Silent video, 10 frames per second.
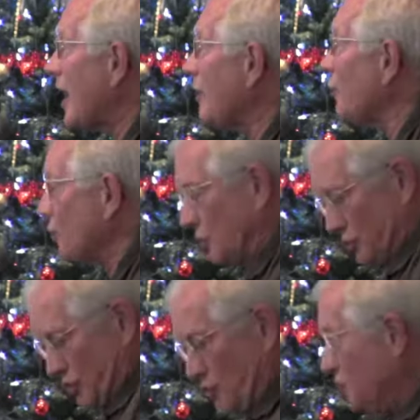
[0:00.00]
how
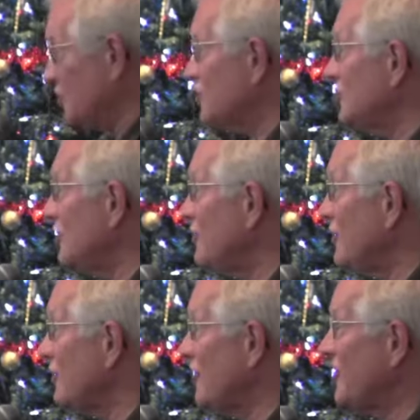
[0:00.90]
local unions did
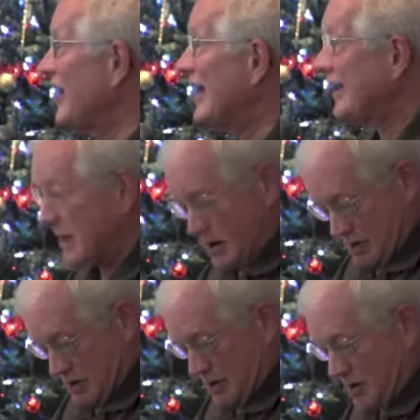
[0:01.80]
their thing.
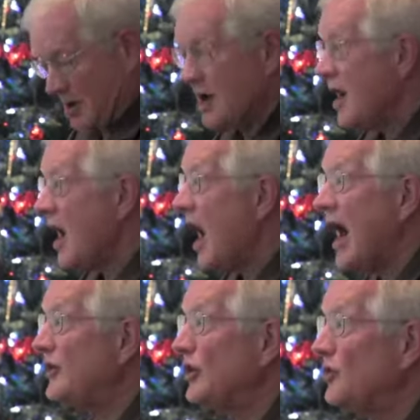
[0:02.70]

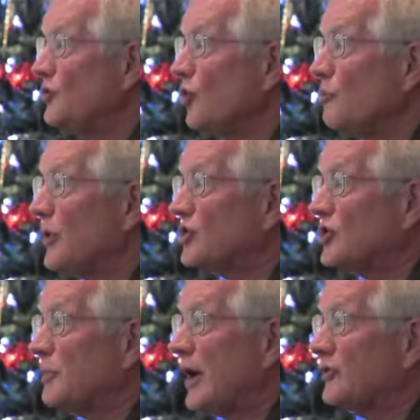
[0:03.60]
I didn't know
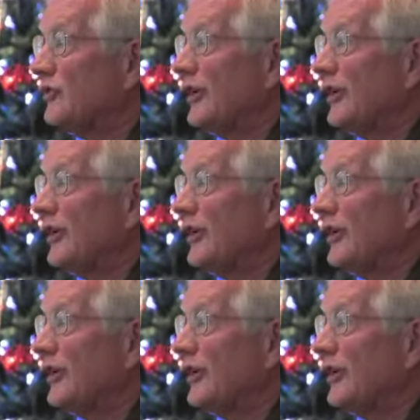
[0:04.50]
much about